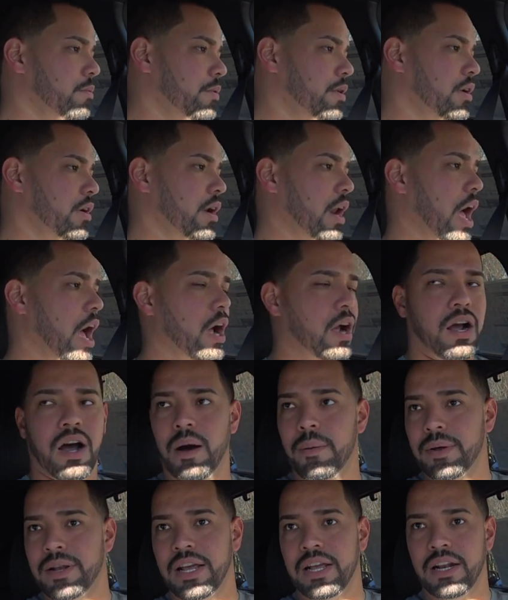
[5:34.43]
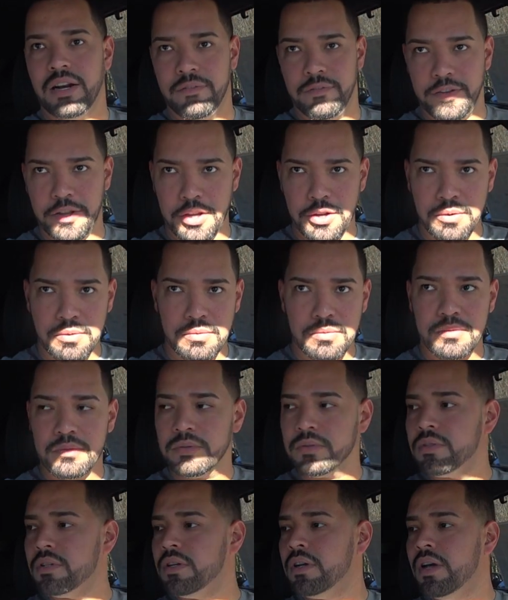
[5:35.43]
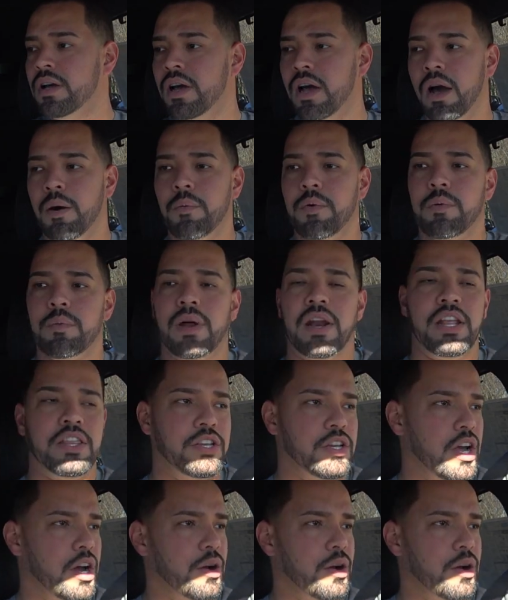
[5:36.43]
We're gonna accommodate our view, and we're ready to